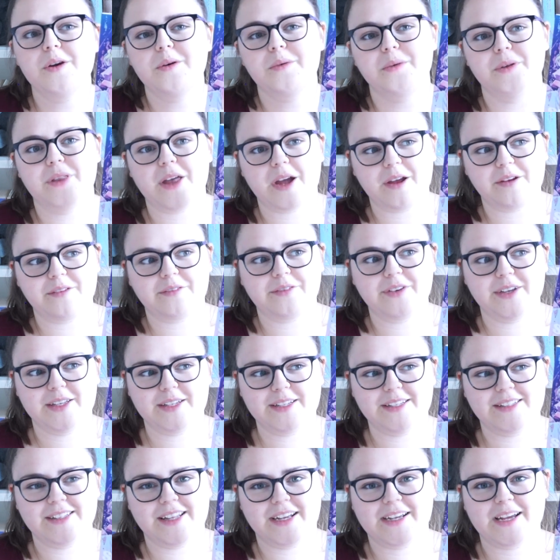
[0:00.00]
without
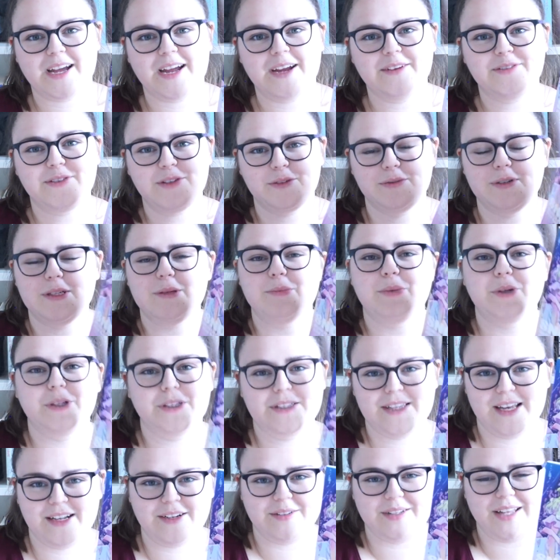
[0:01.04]
feeling like i have to read books
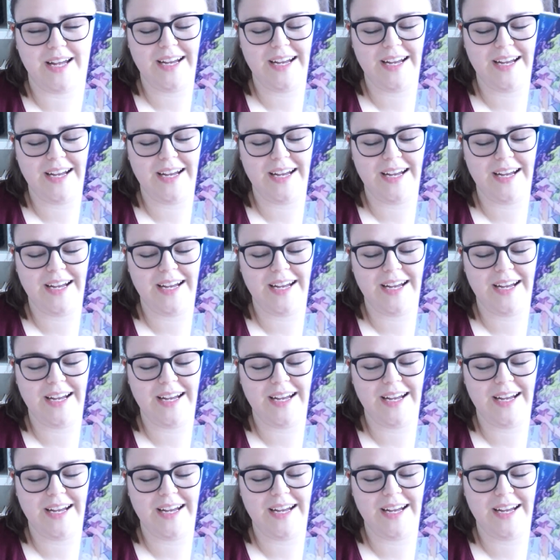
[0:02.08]
that don't